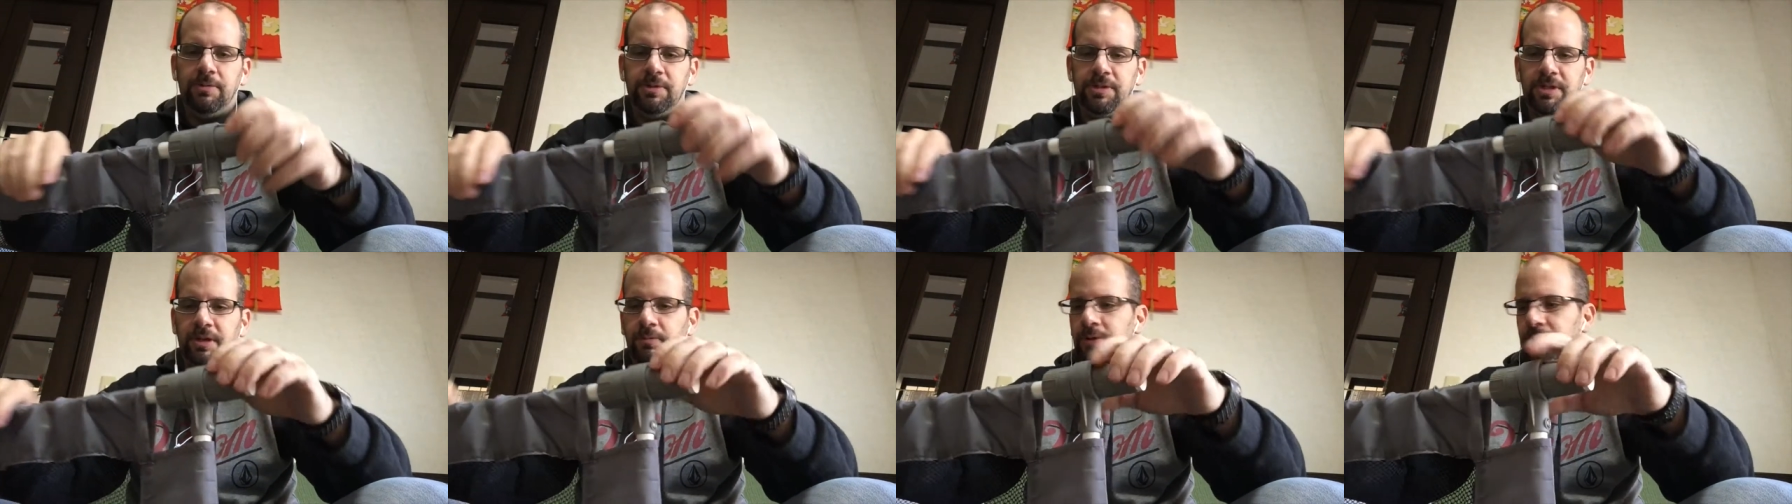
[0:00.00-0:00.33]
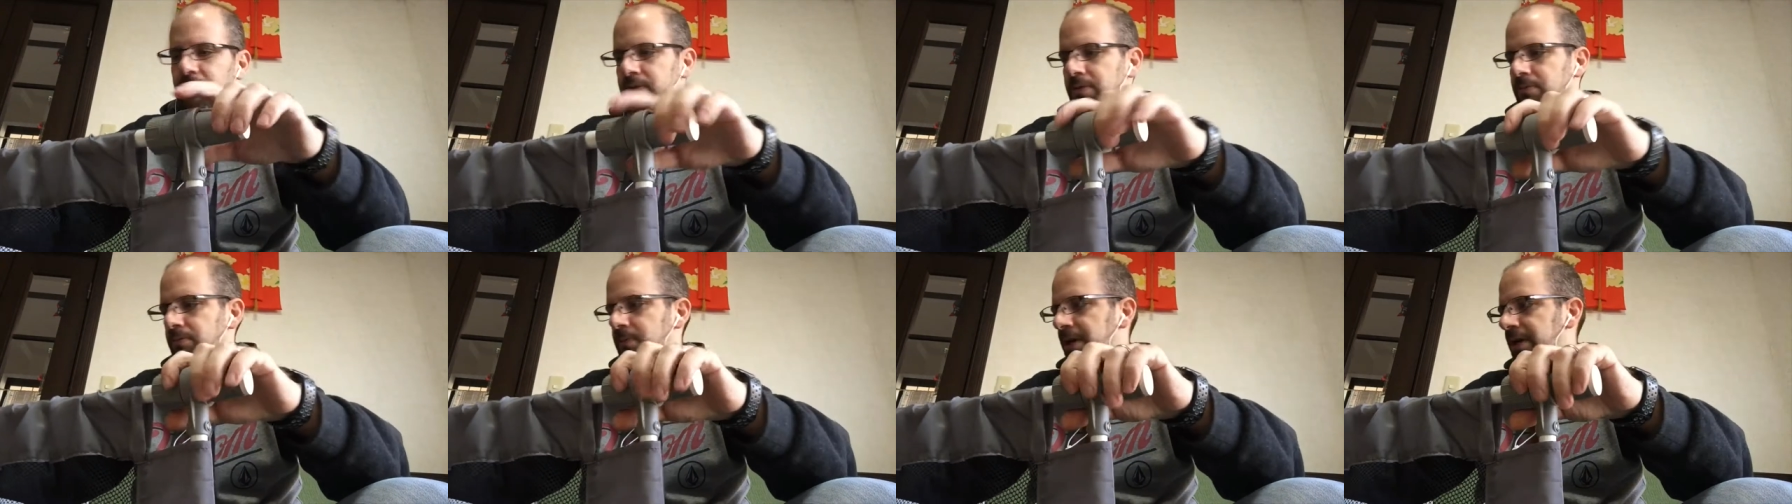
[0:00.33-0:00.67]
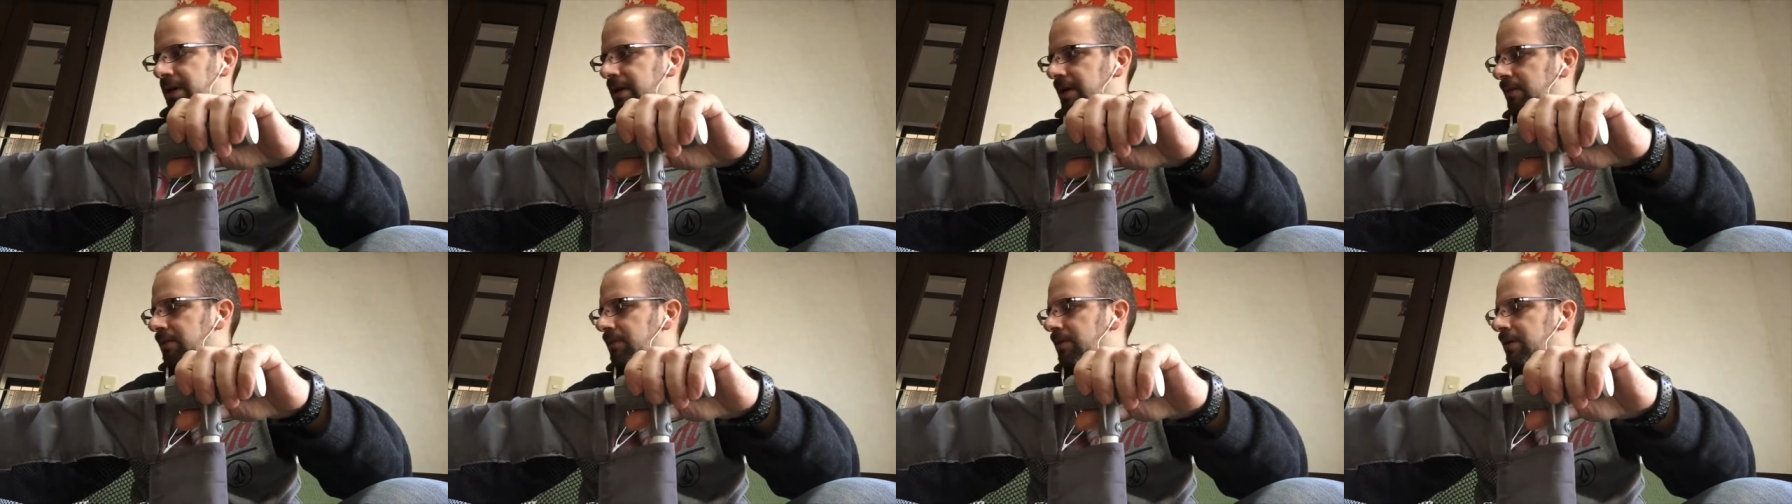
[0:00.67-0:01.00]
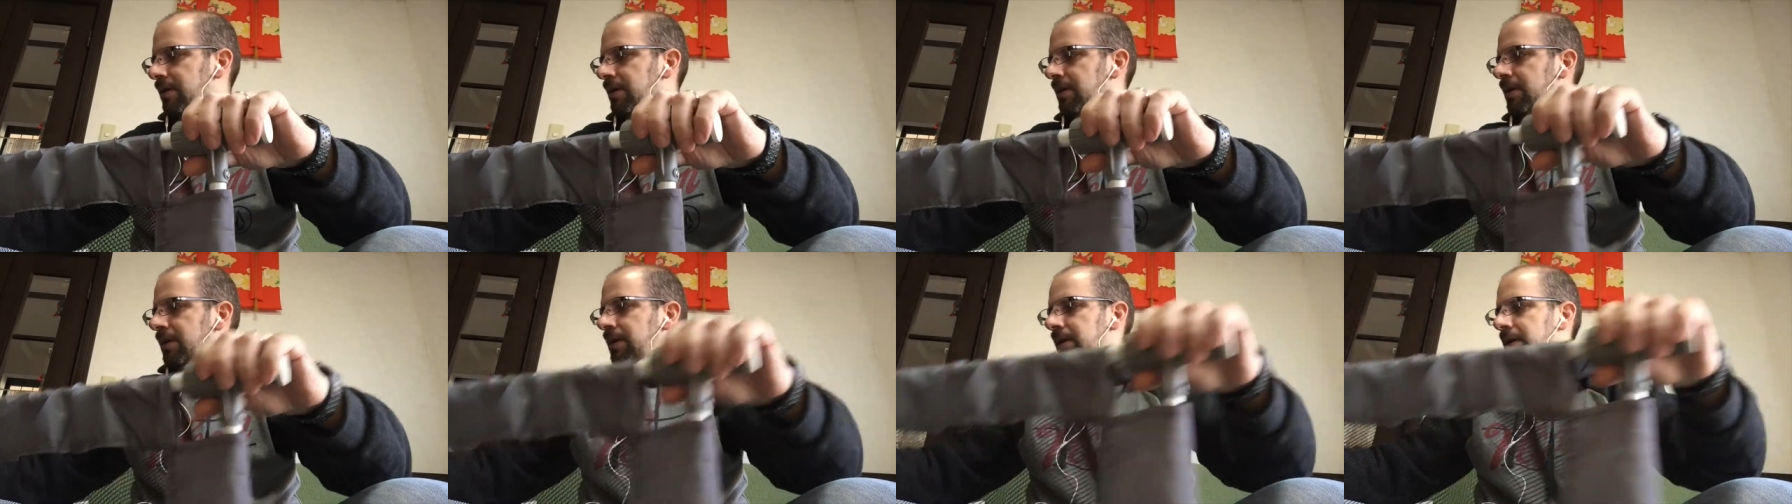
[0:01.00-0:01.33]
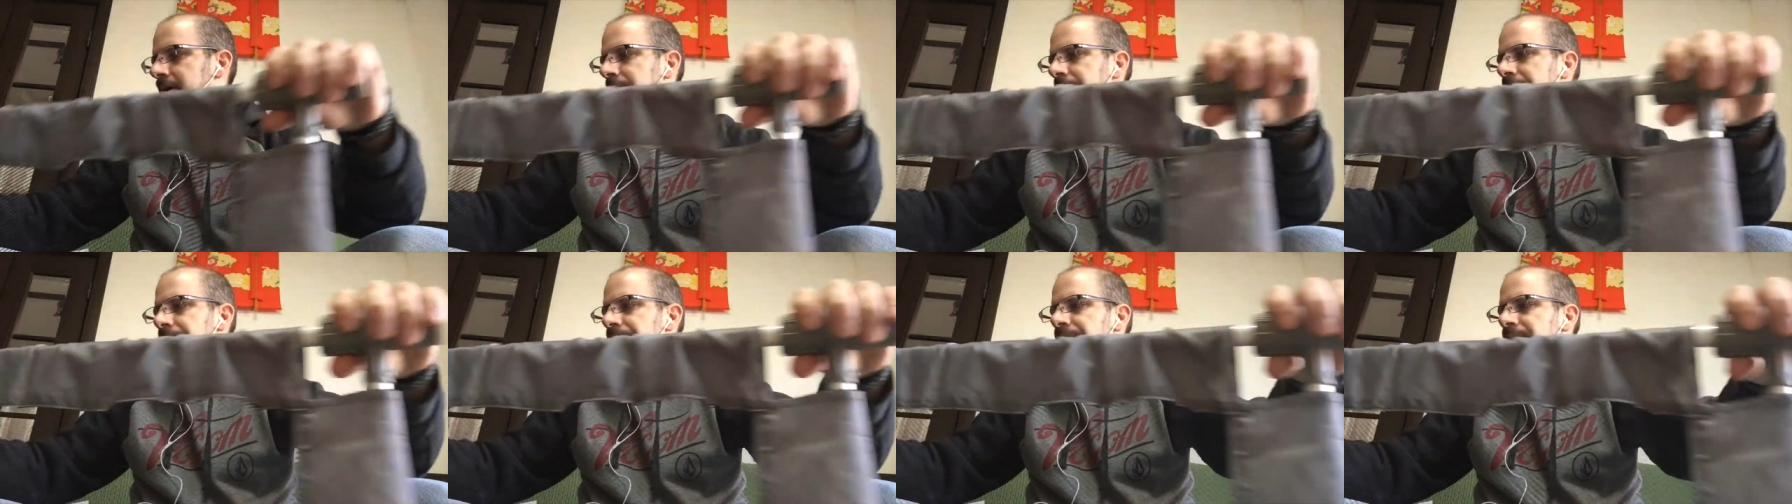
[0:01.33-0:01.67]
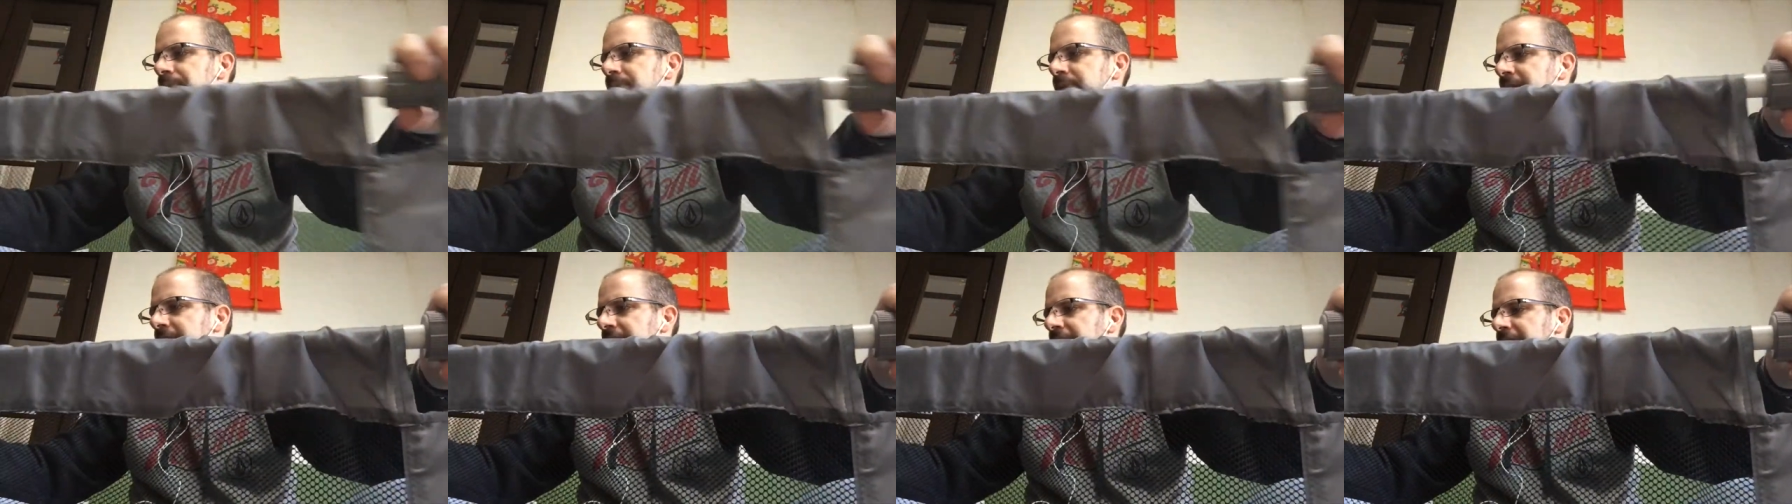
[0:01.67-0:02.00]
which I won't do right now.
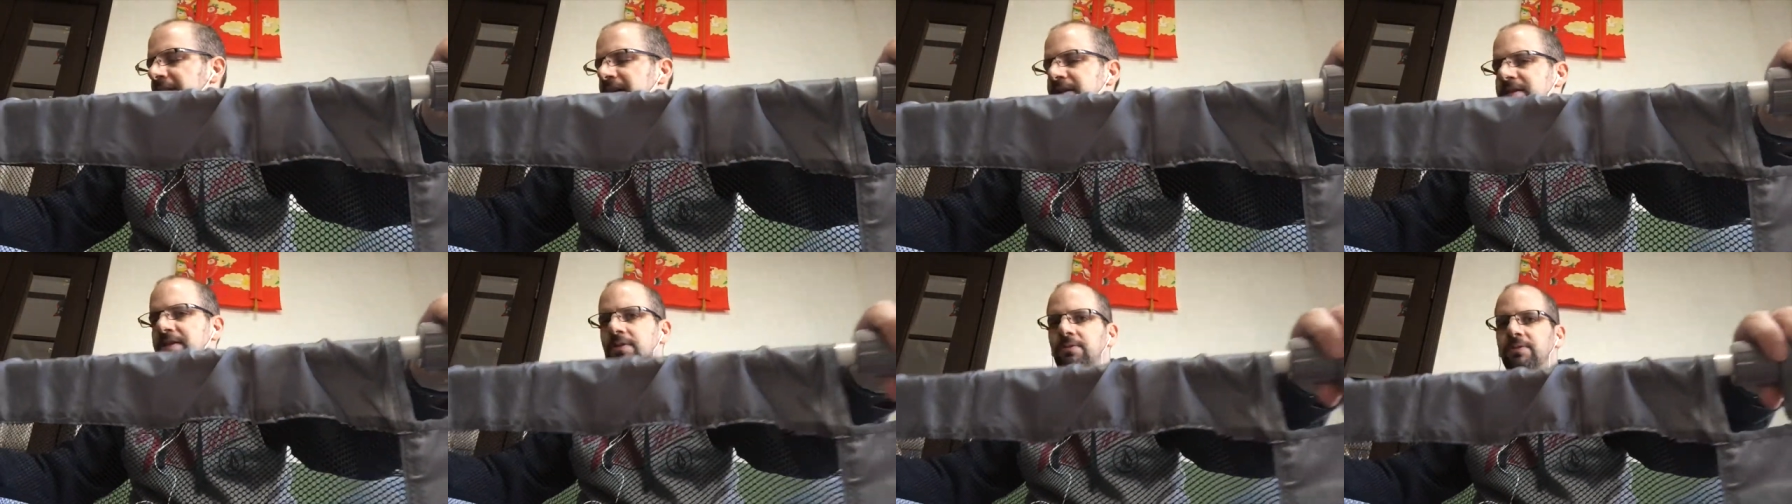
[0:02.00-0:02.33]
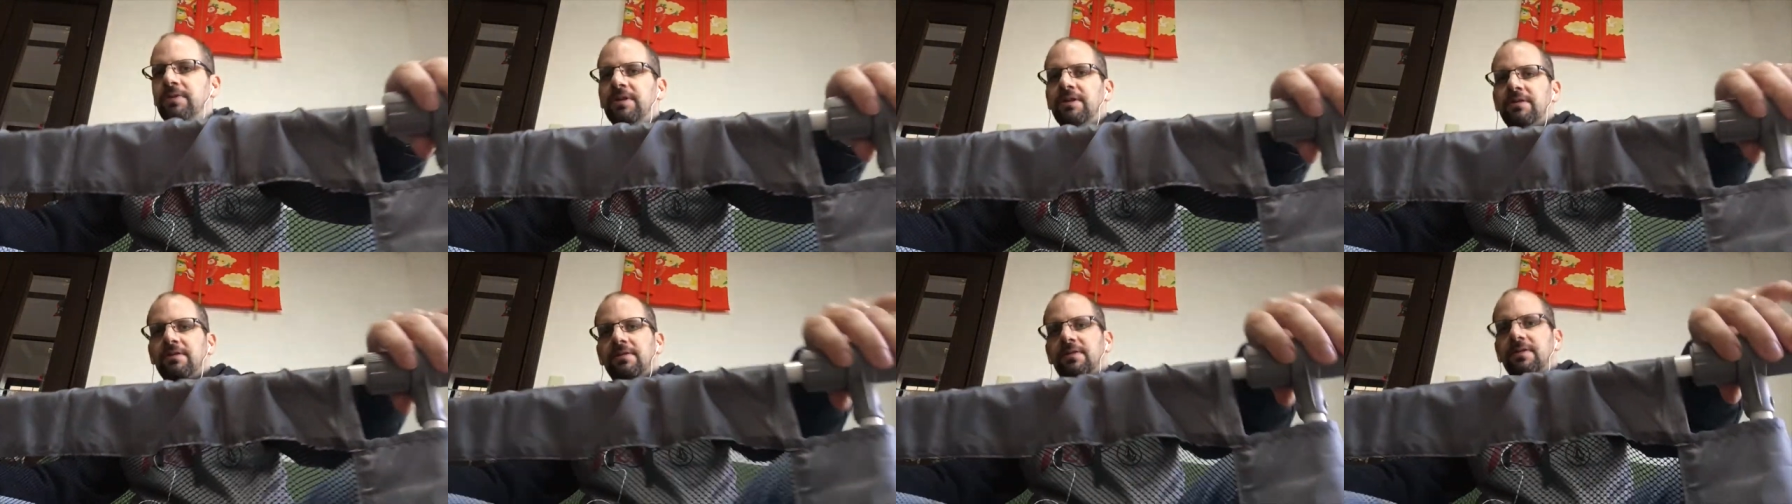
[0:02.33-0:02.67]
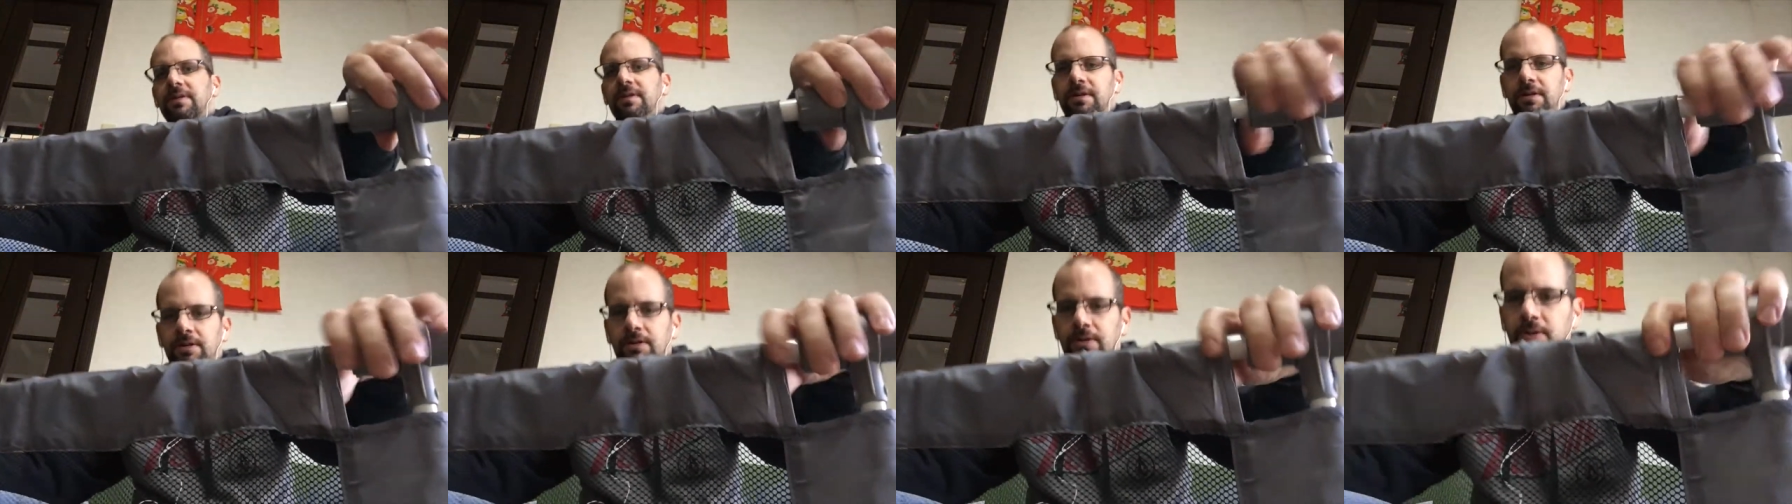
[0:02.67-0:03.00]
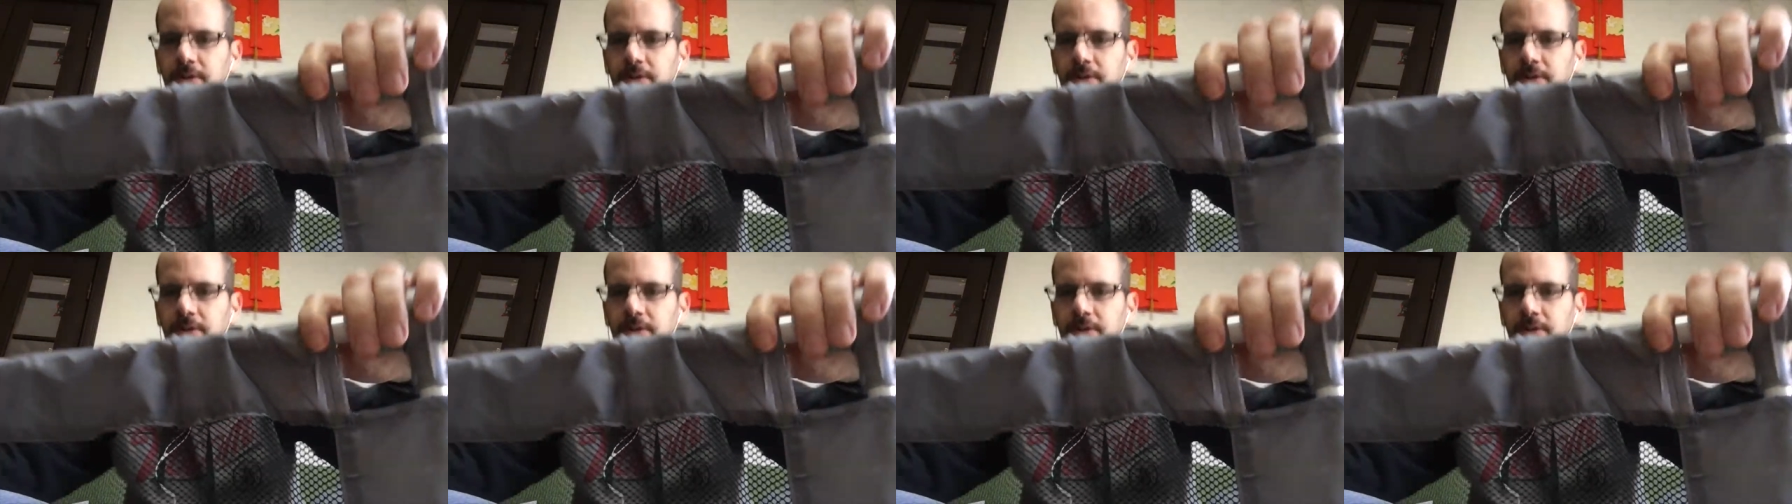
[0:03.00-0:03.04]
I guess the only other thing